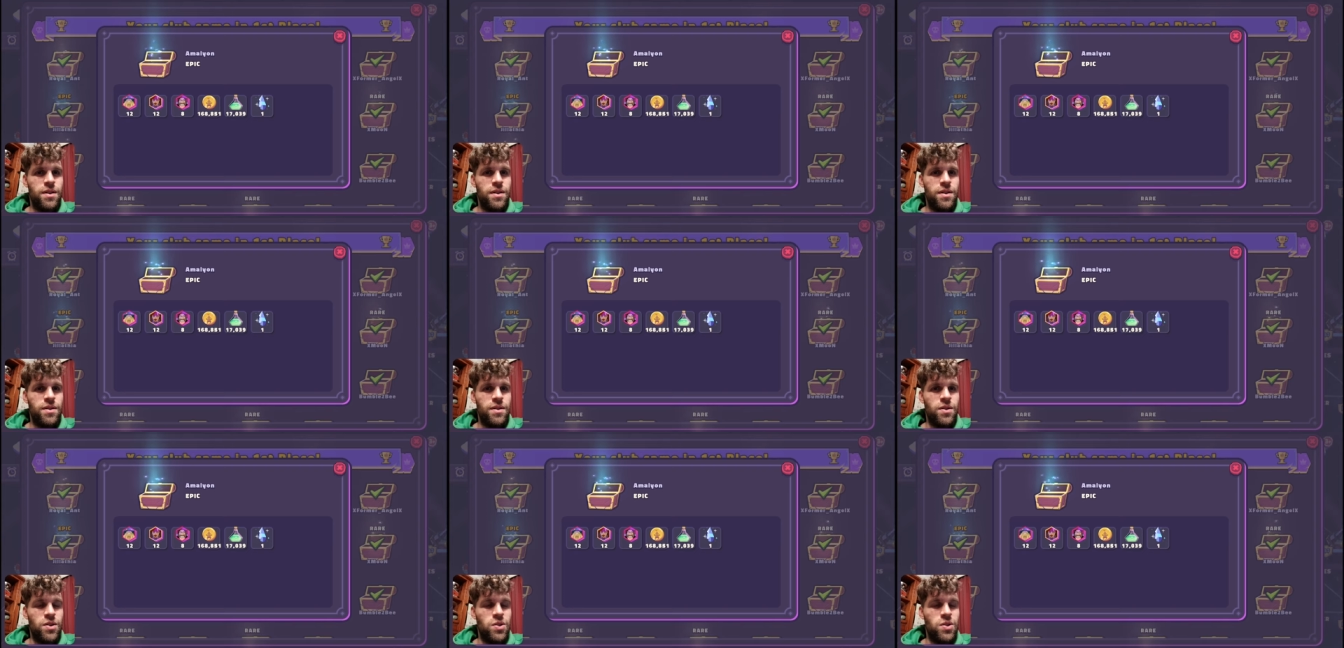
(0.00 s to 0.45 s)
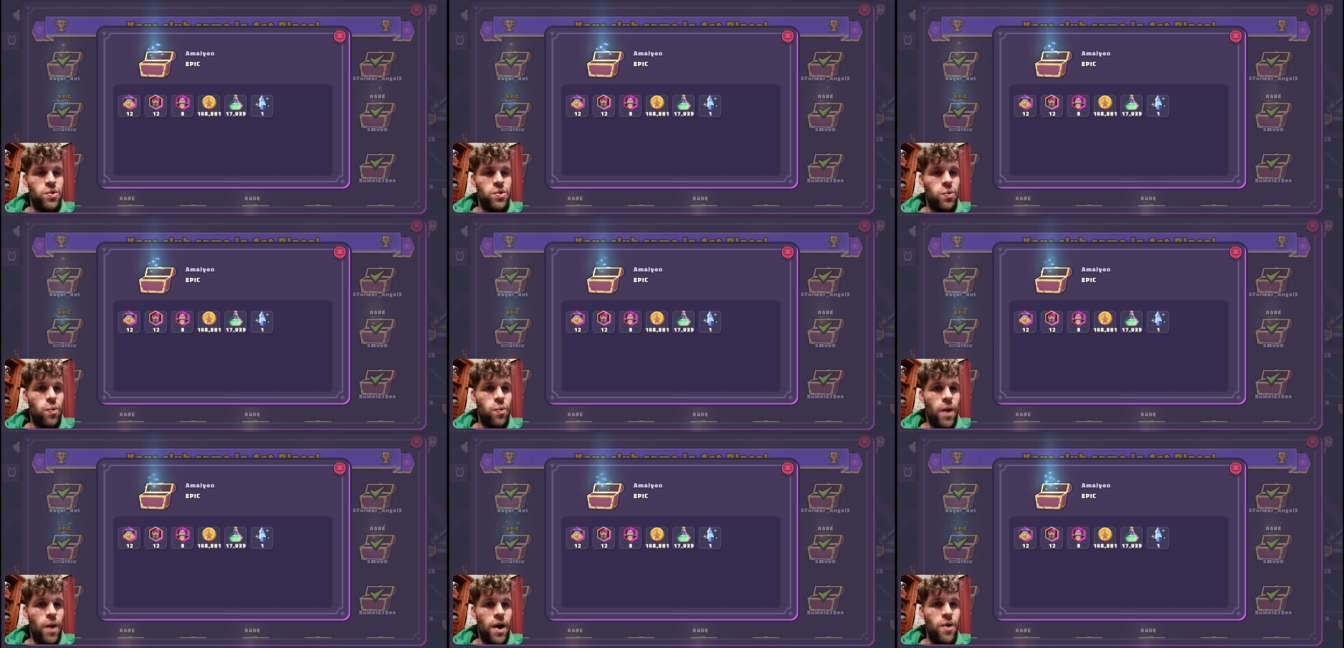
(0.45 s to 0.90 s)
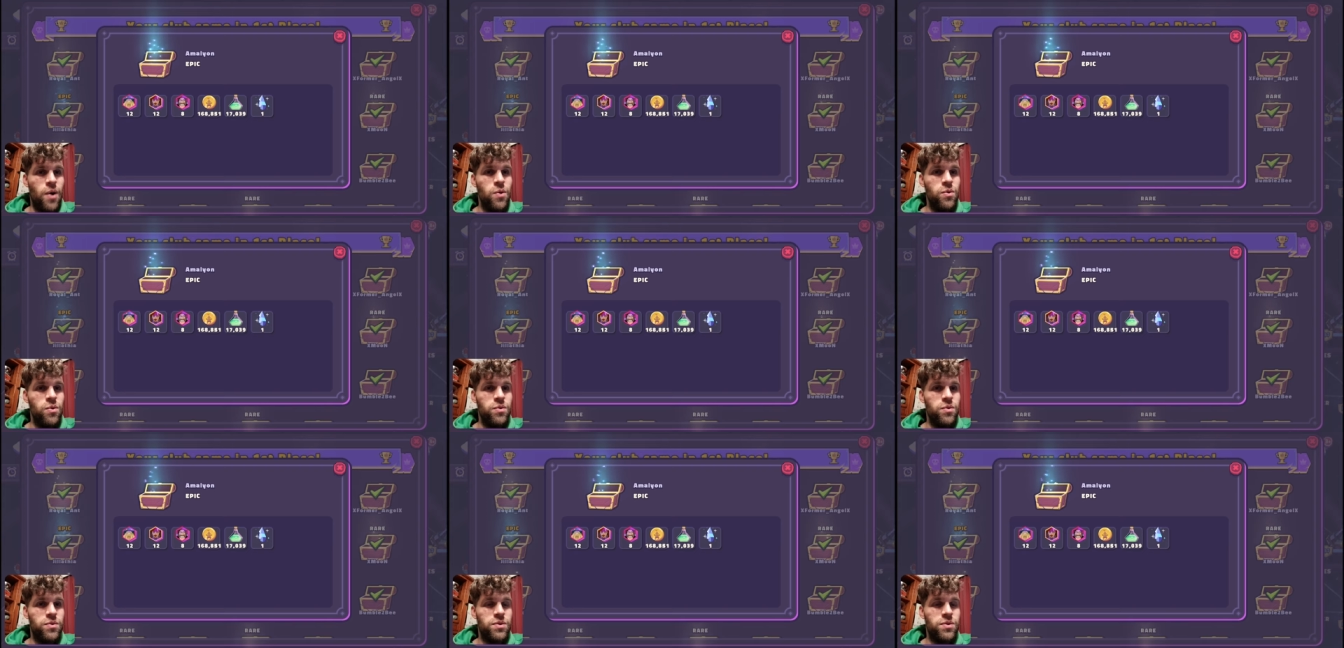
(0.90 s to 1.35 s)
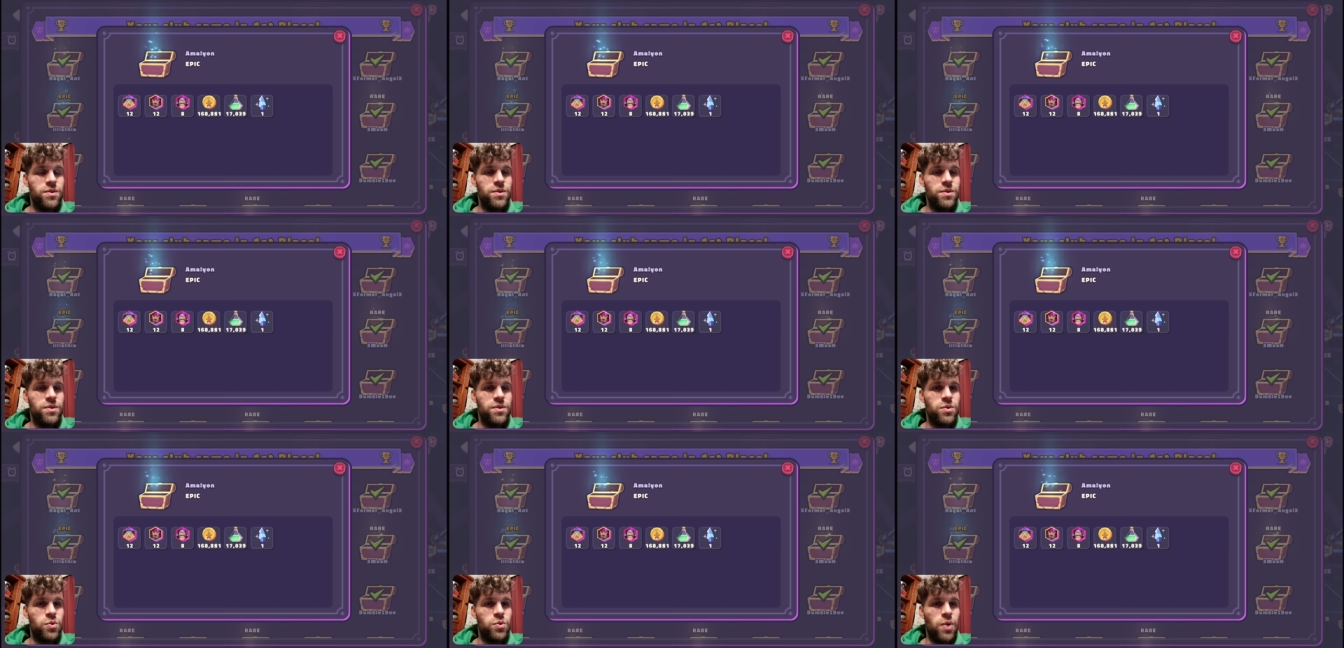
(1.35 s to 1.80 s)
got 12,
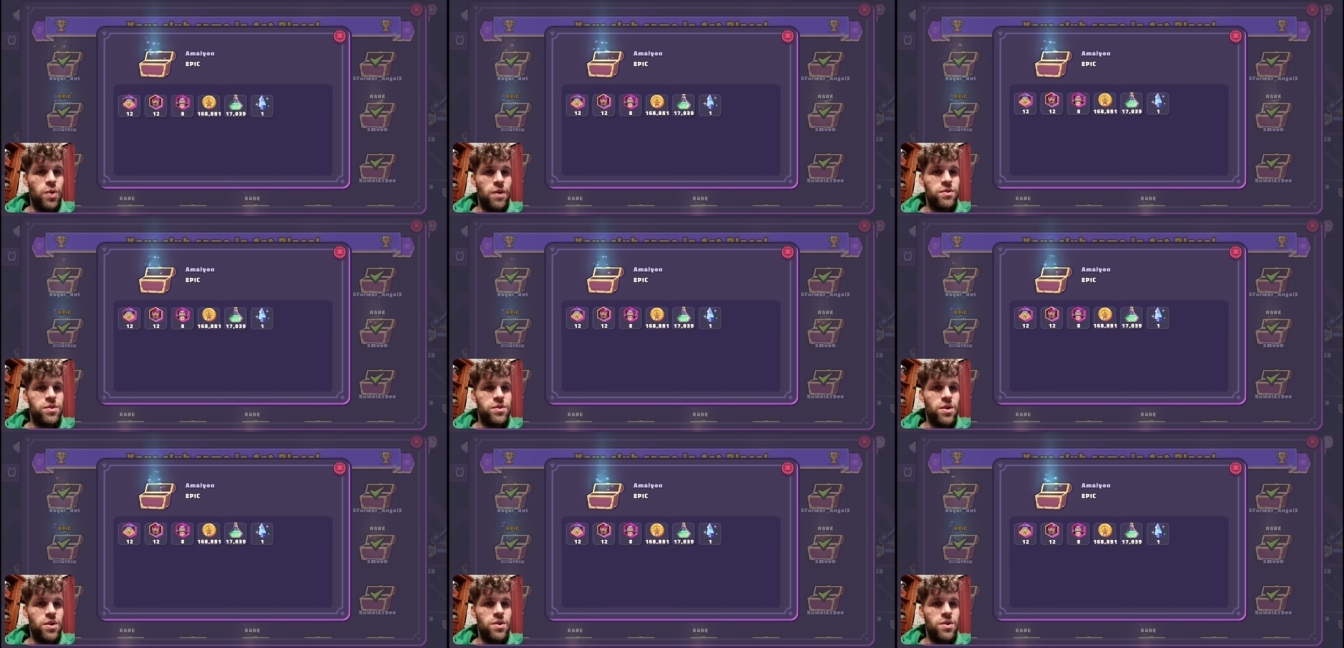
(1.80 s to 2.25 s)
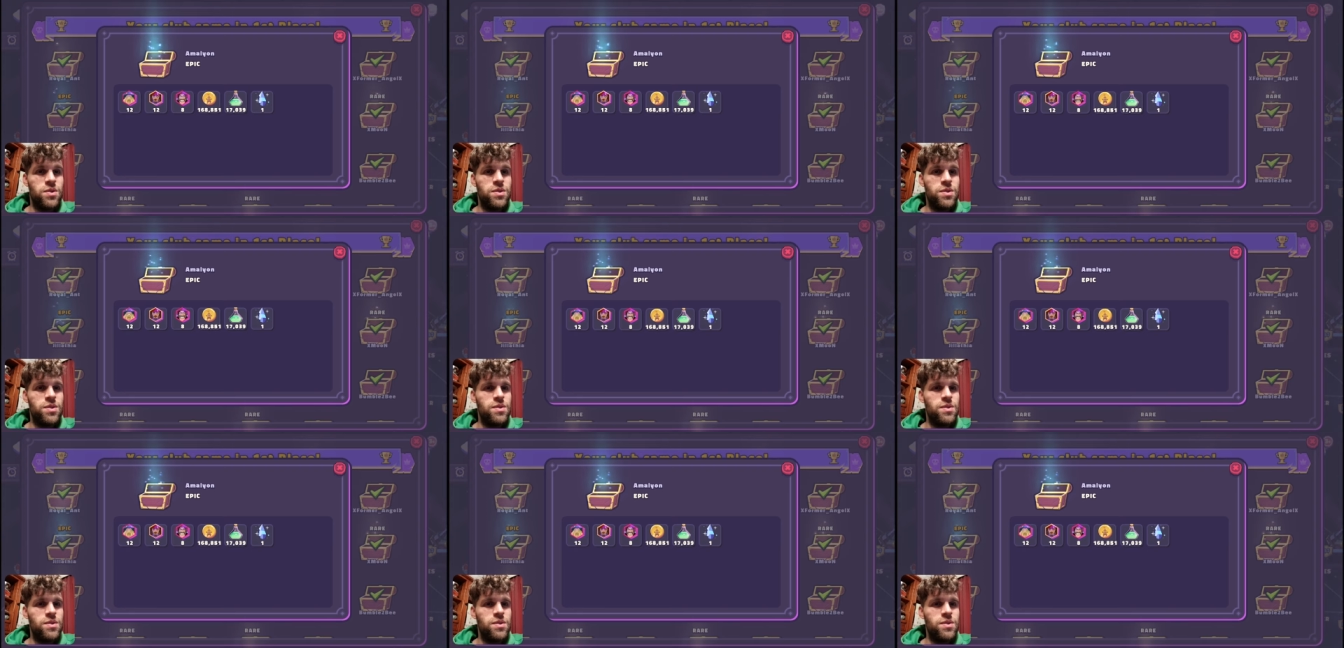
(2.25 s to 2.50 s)
12 stones.